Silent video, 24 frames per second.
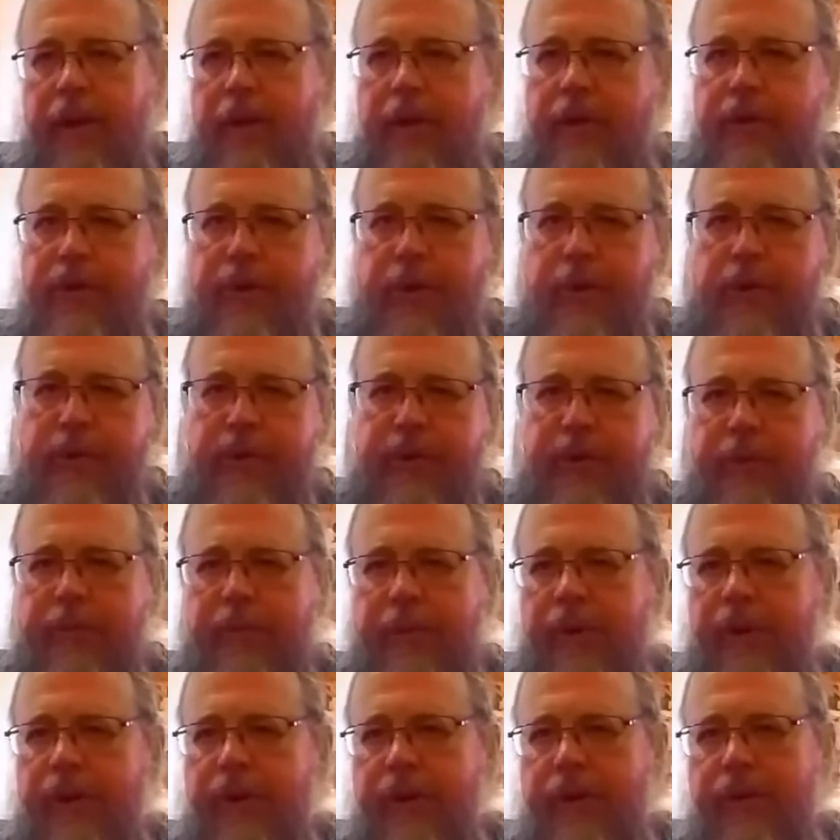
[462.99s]
the
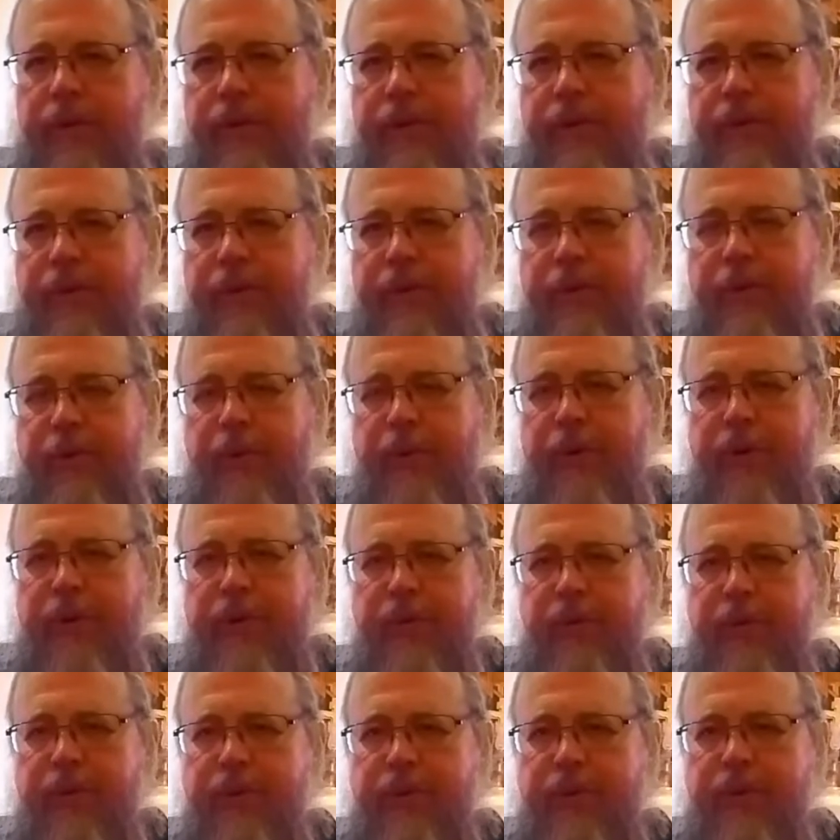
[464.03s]
socio-political
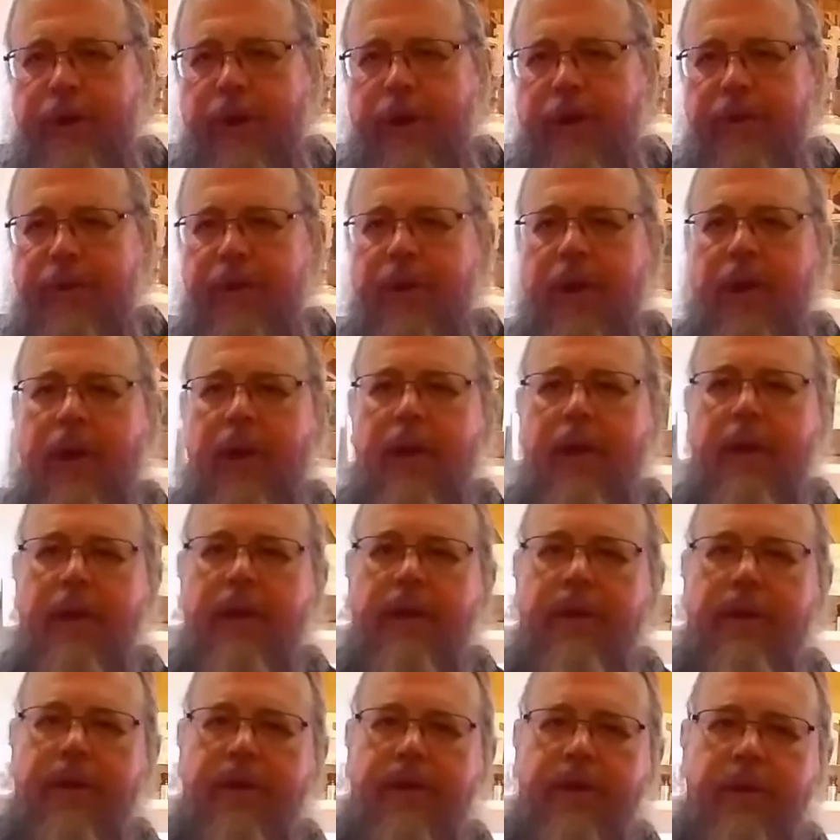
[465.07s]
situation was such
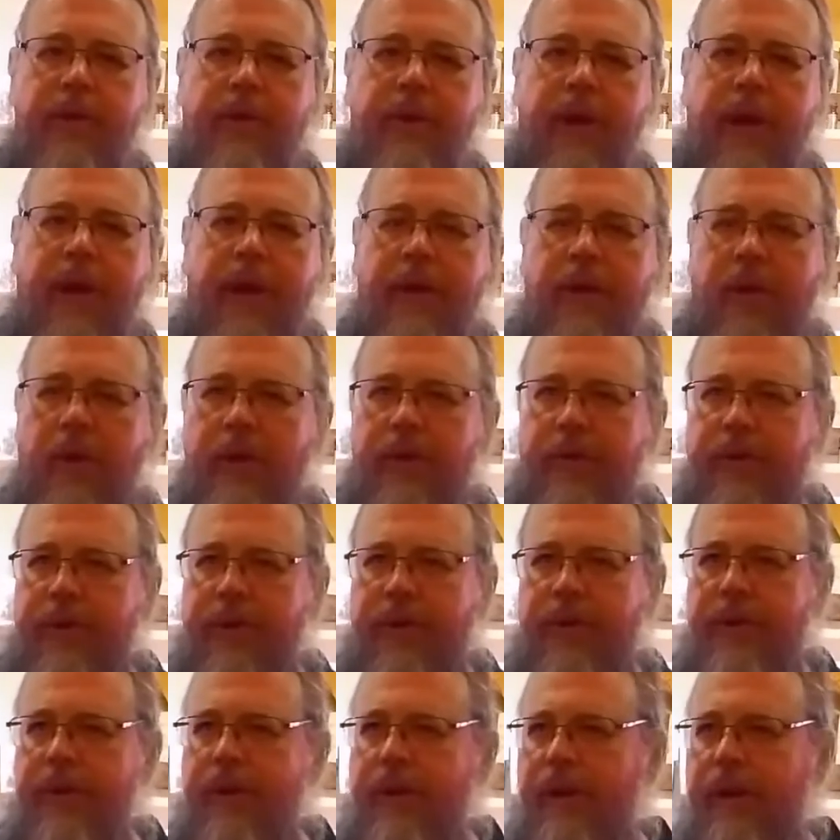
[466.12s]
that you had all of
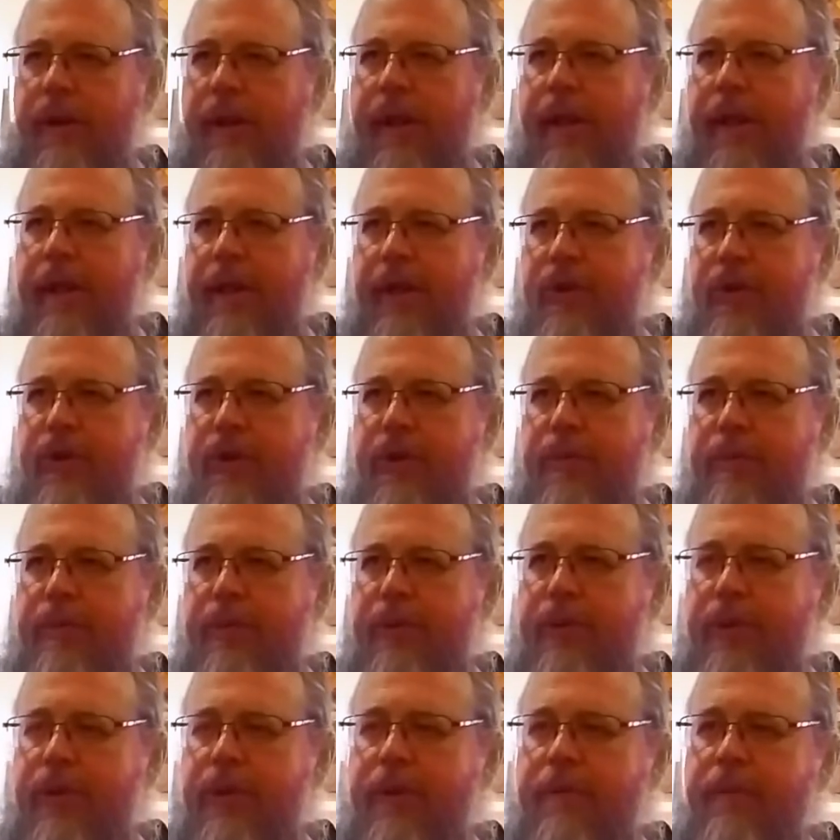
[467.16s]
these little
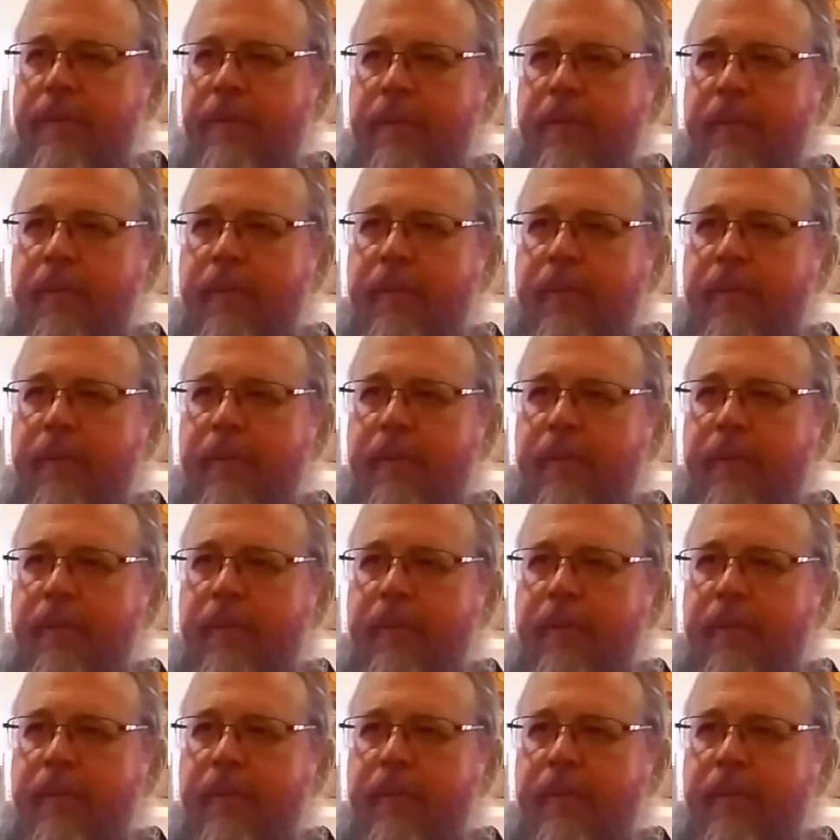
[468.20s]
kingships